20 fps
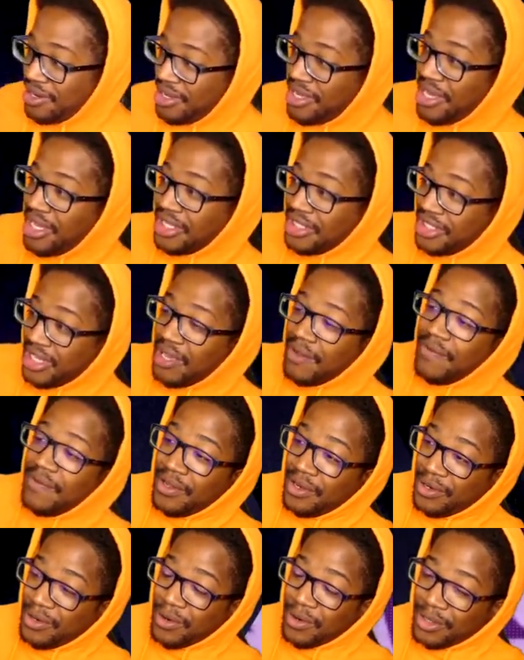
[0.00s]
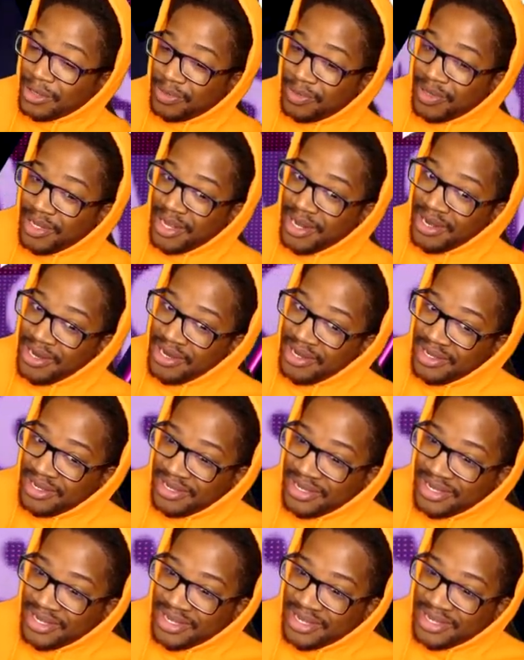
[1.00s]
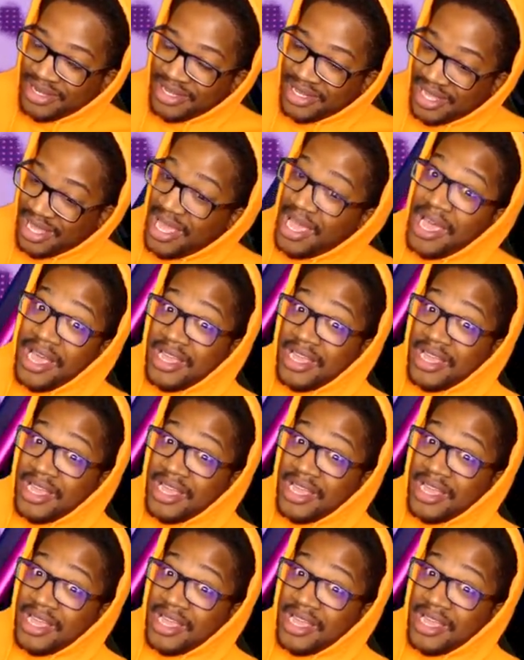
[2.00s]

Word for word: It's definitely a Hornets player. Yeah,